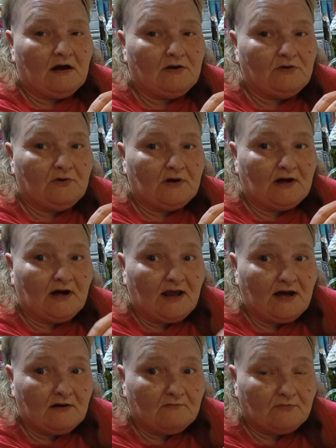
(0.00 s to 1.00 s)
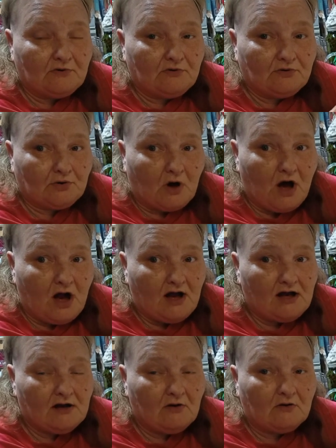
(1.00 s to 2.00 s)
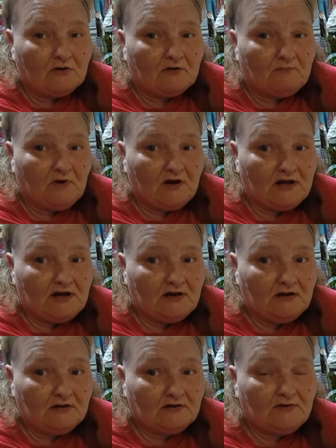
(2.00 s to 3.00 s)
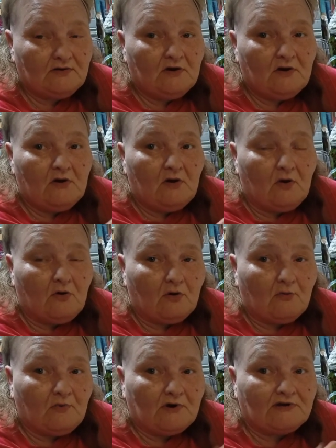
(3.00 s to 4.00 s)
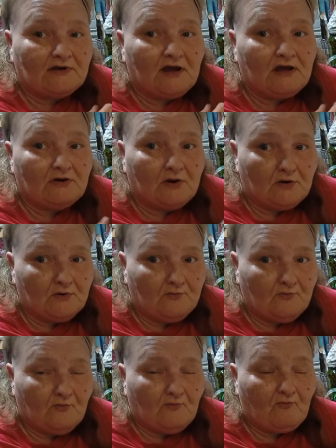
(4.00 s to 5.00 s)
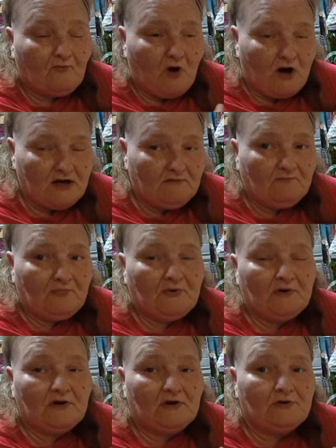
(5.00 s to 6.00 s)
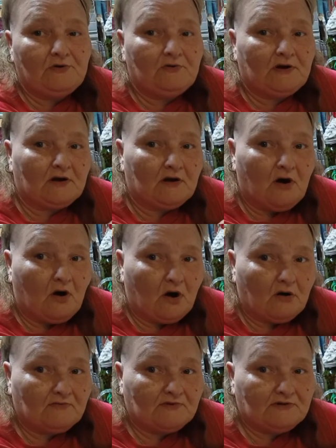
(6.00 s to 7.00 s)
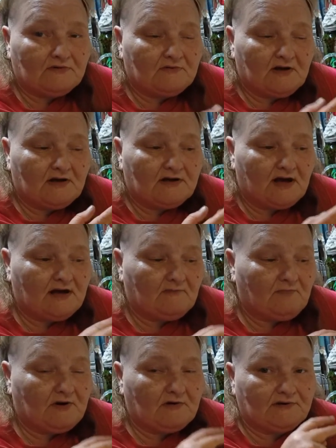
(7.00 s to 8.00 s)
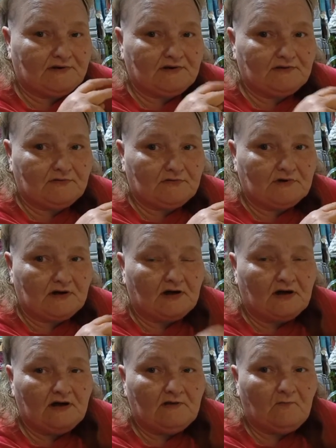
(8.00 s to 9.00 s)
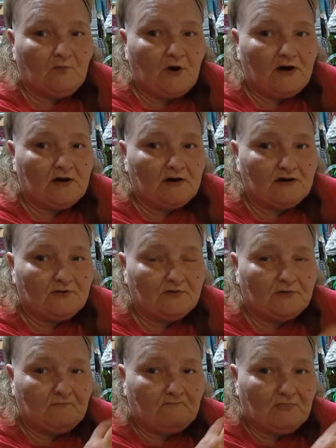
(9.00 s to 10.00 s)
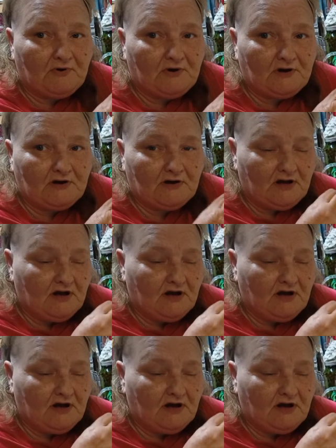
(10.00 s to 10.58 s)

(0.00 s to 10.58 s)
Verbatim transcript: You can let them dry on the plant, or once they turn ripe, you can harvest, take a pair of scissors and clip right under the bud